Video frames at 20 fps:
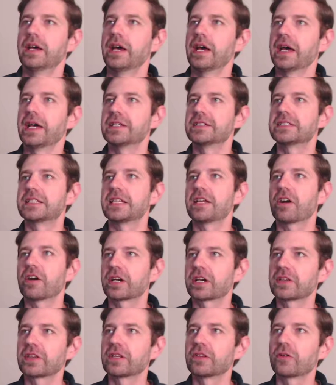As the
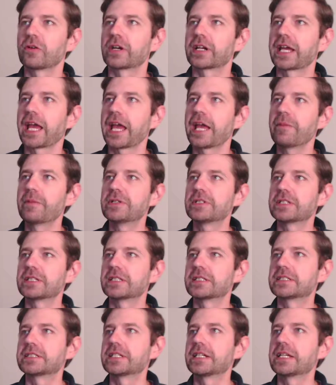ark of the Lord came into
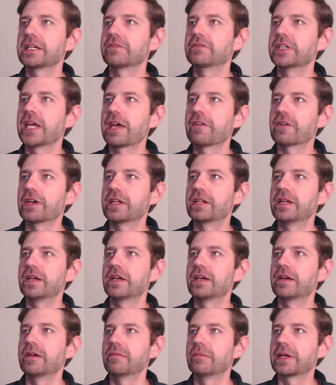the city of David,
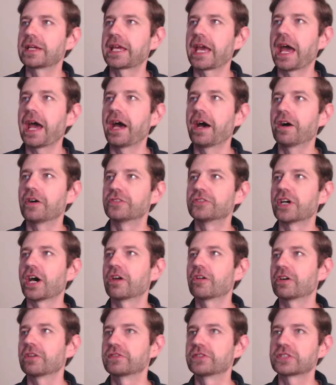Michal,
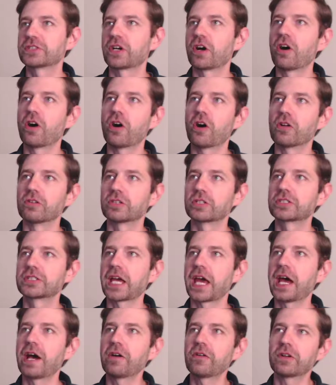daughter of Saul, looked
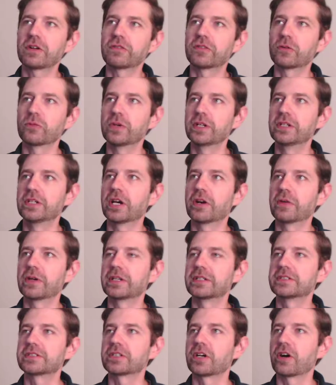out of the window
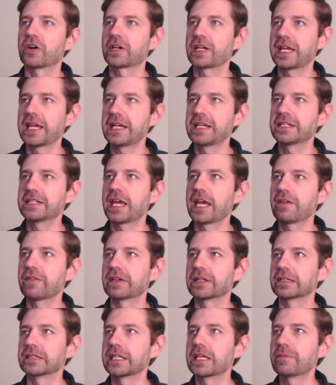and saw King
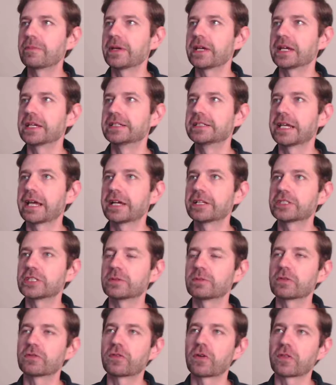David leaping and
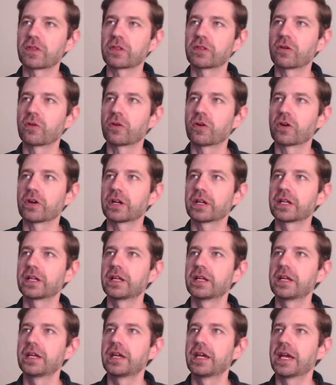dancing before the Lord,
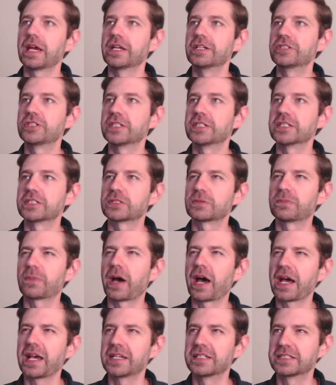and she
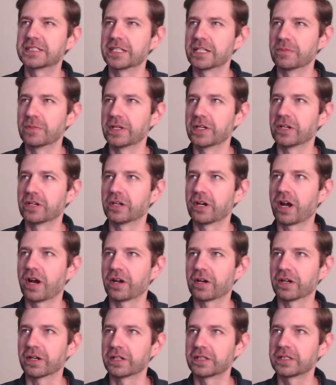despised him in her
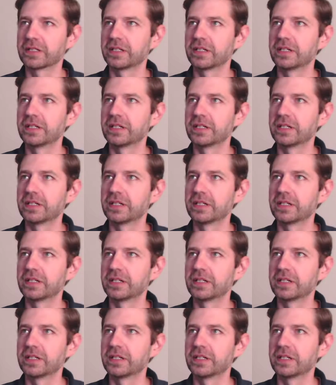heart.